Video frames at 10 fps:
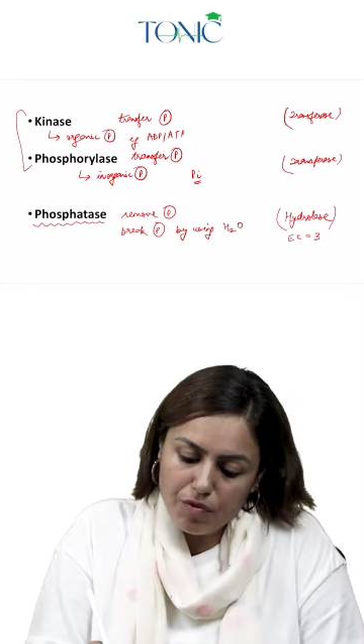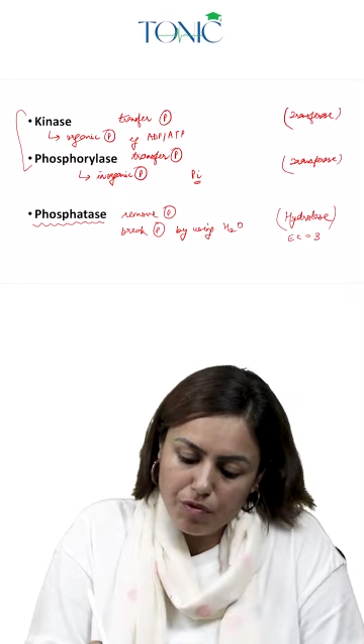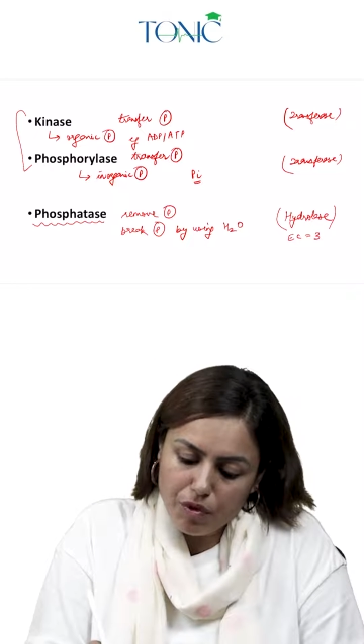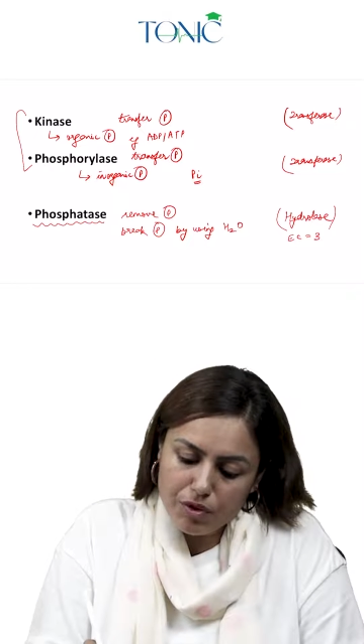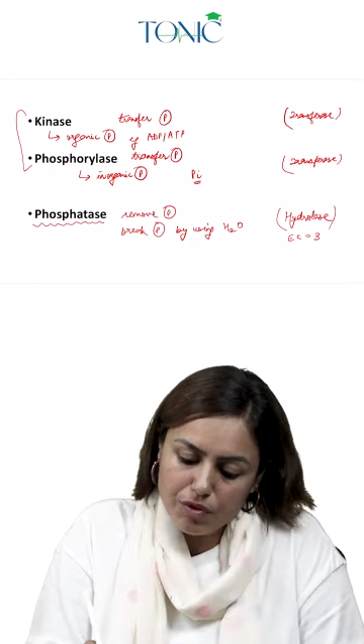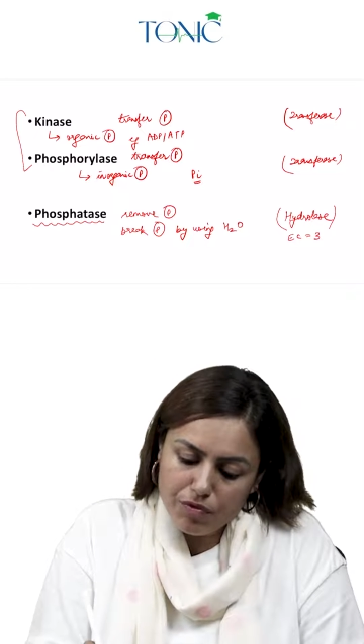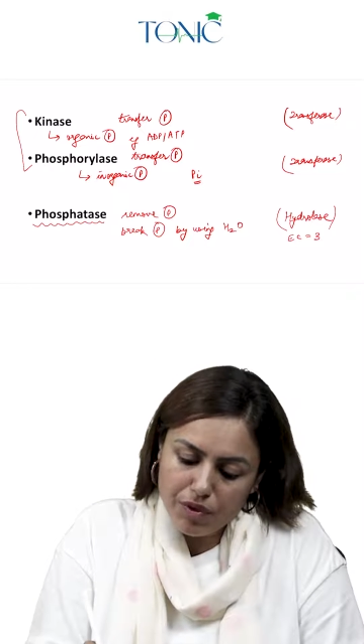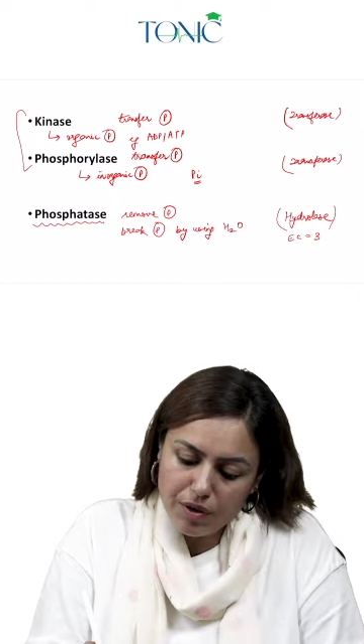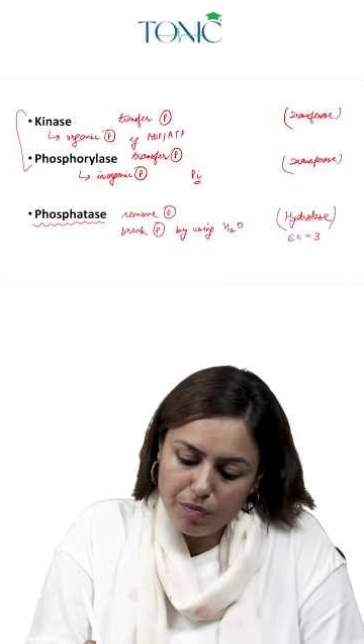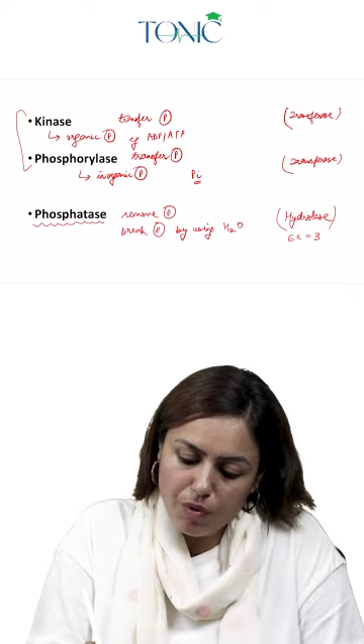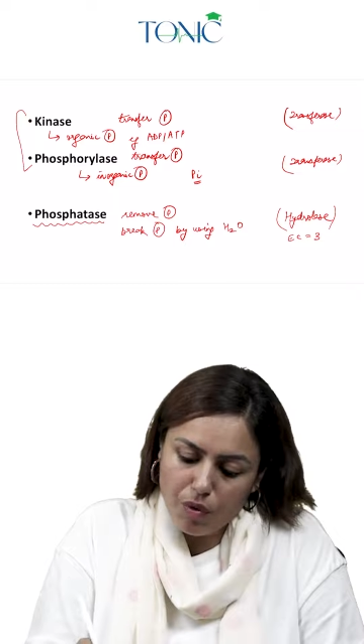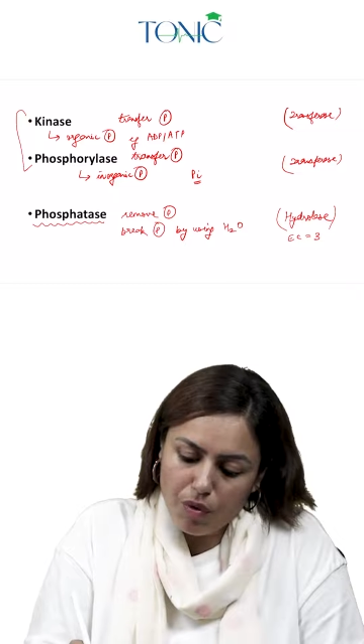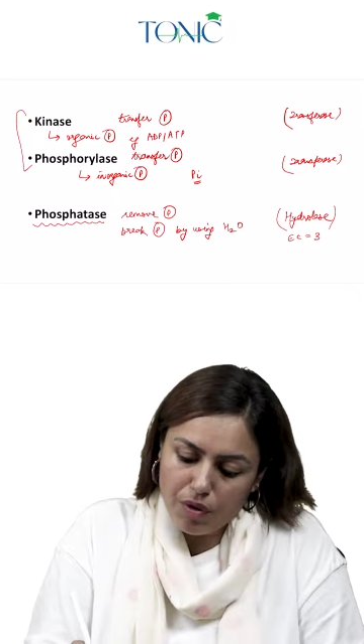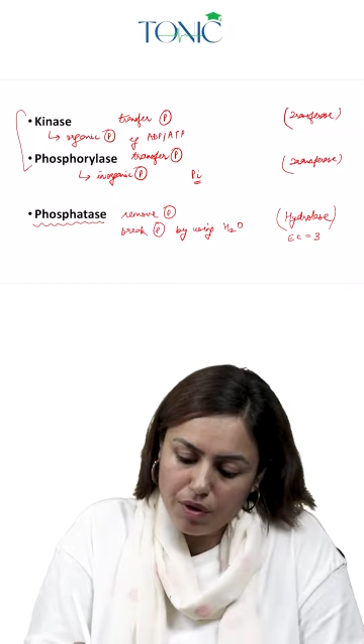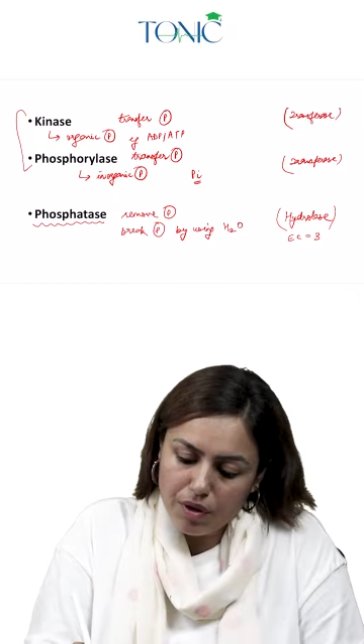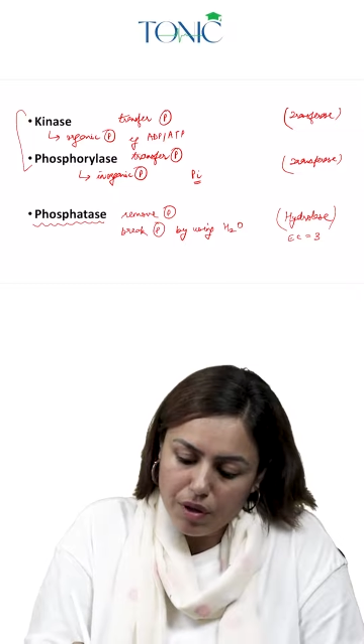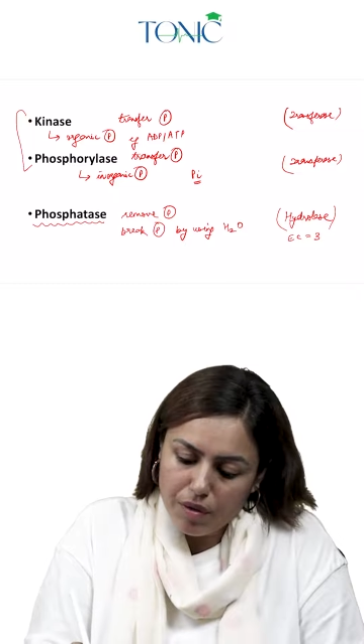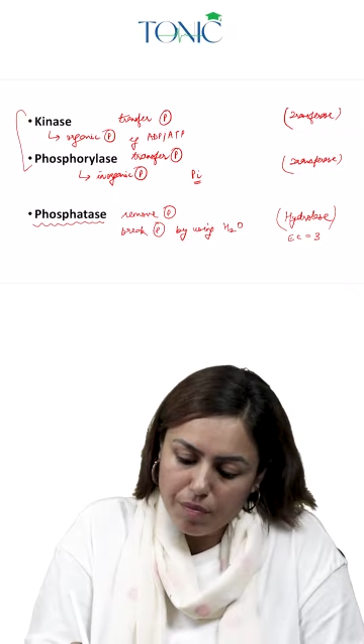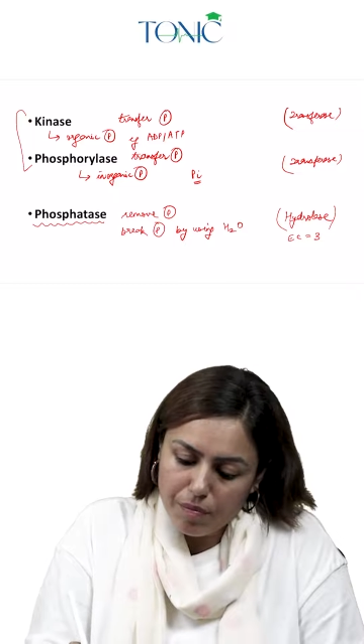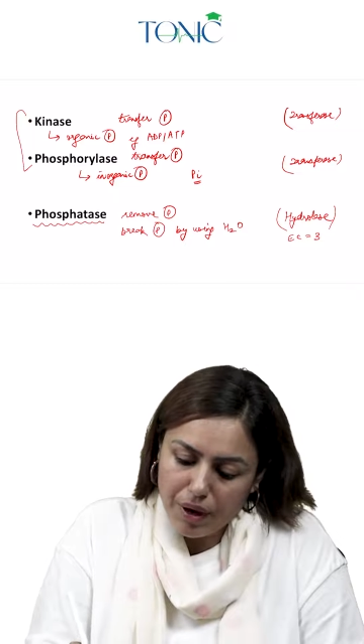phosphate bond
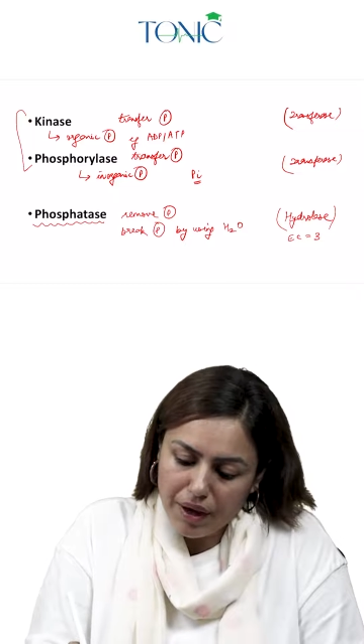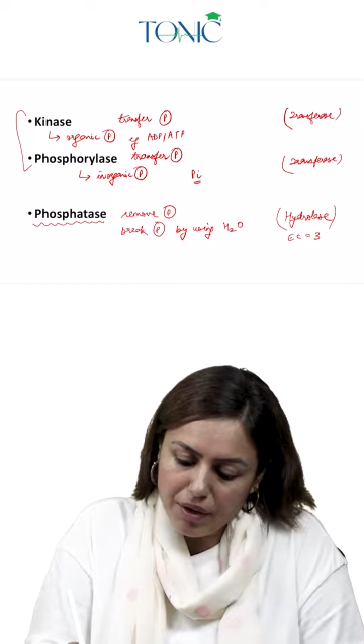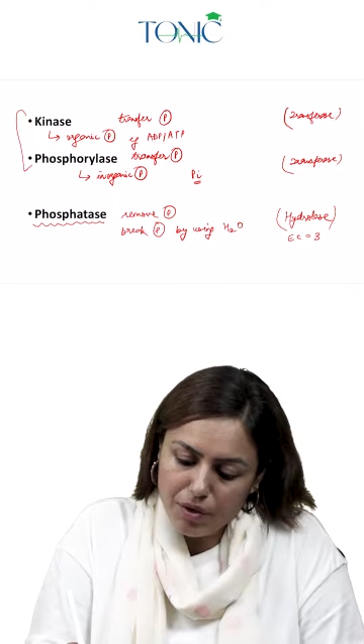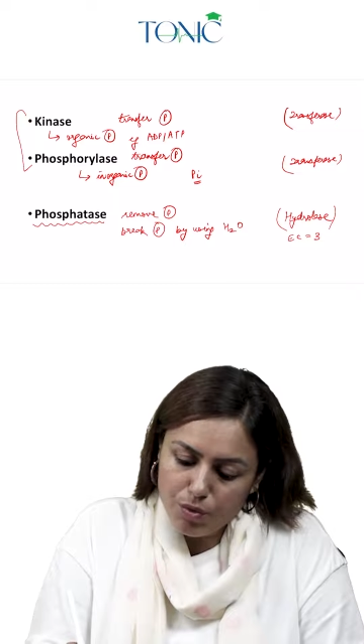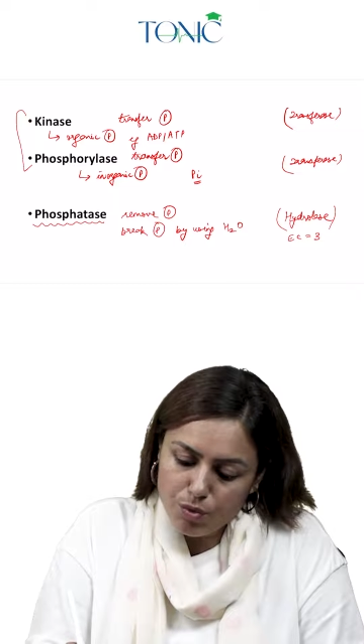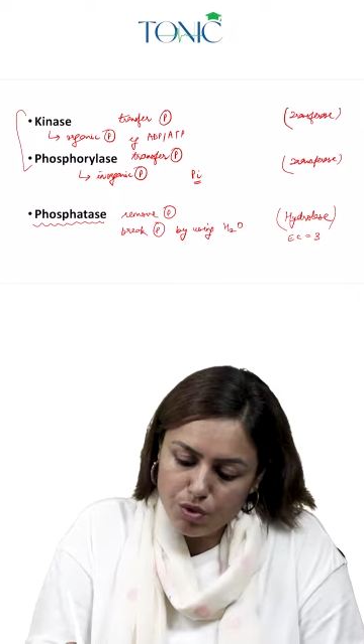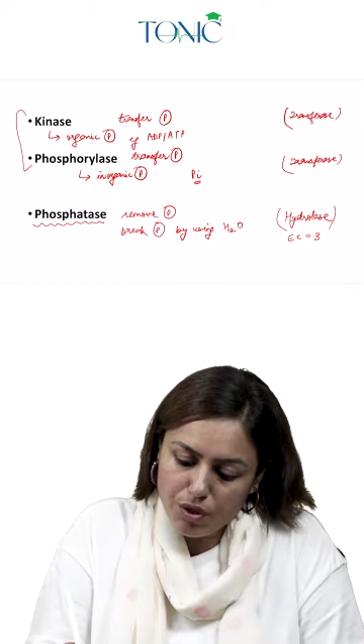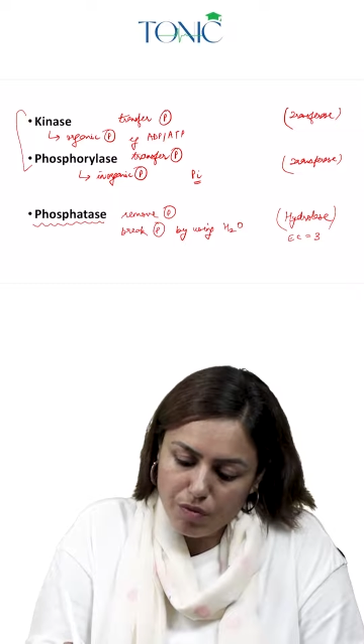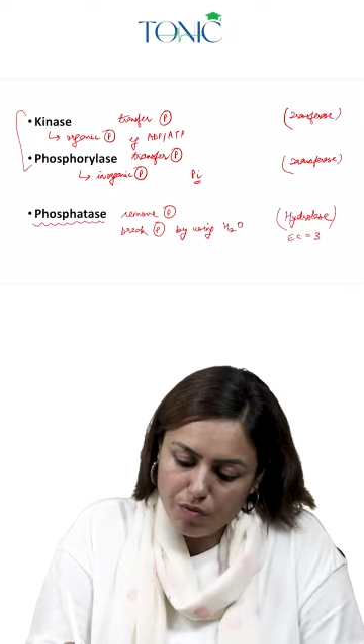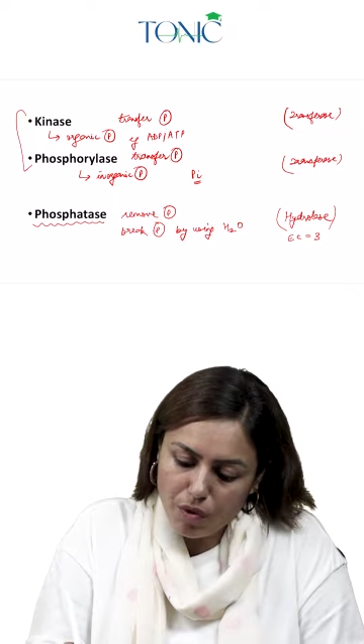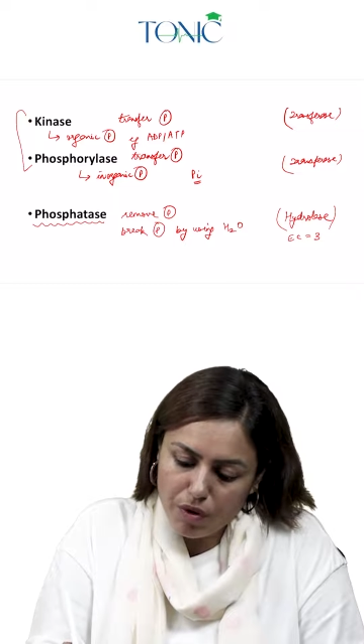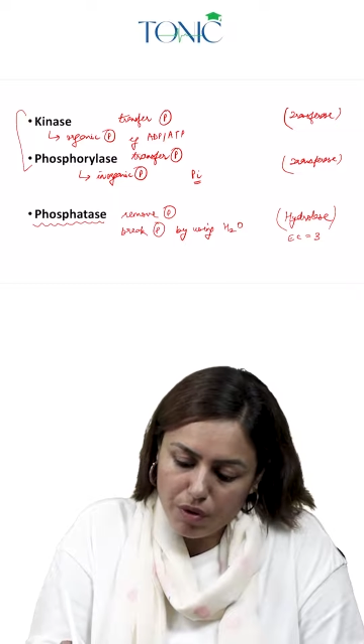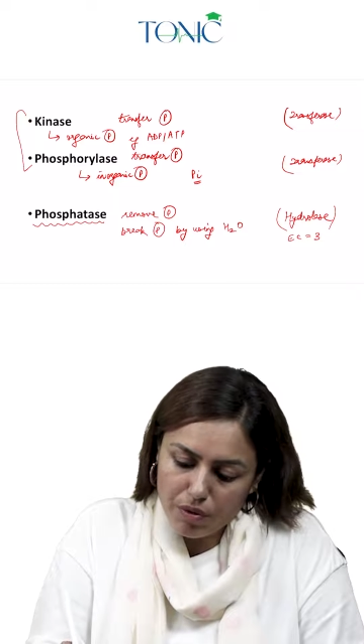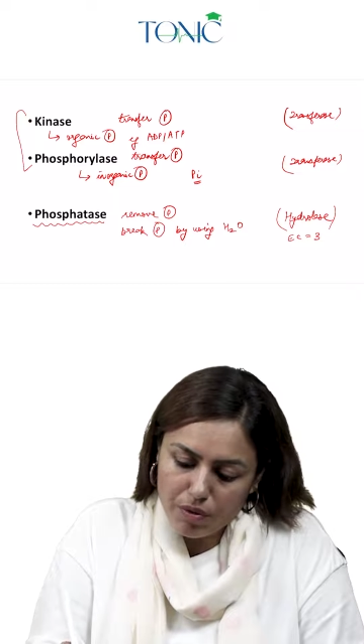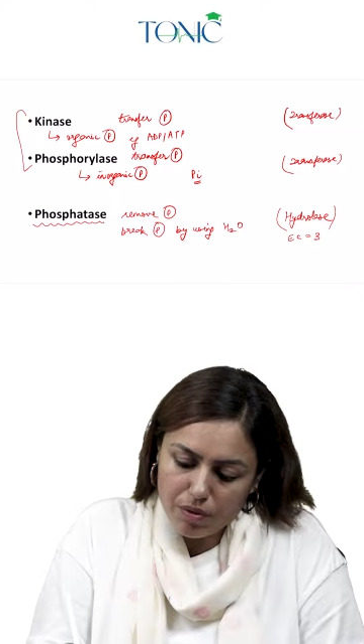by using water.